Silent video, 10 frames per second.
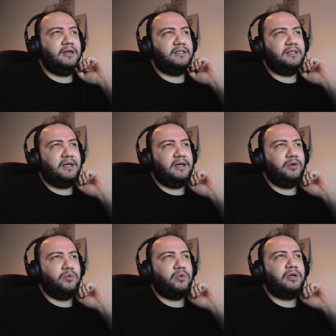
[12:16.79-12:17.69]
Is it
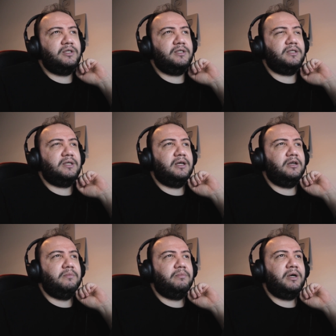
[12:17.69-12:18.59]
getting worse? Is it
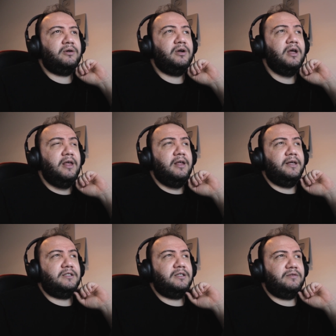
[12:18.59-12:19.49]
getting better?
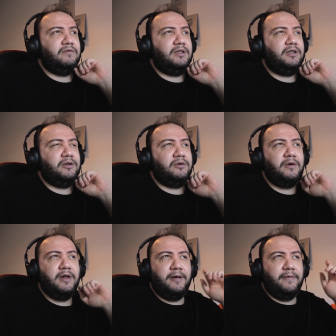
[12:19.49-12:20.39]
Is this video,
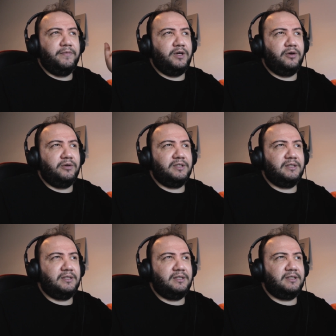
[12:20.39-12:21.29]
you know,
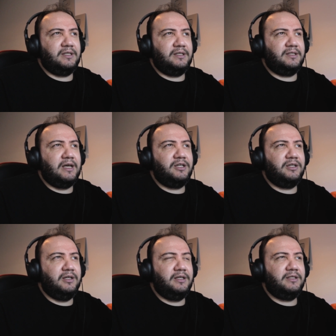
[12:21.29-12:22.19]

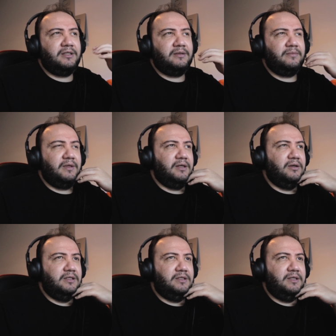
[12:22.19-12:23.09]
sensationalism?
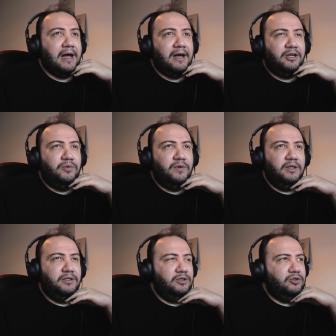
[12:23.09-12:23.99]
Is it accurate?
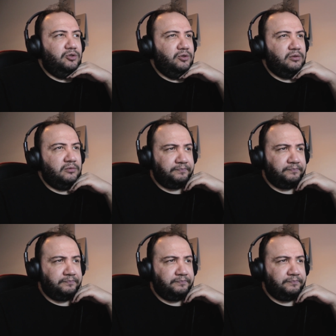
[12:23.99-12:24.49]
Is it true?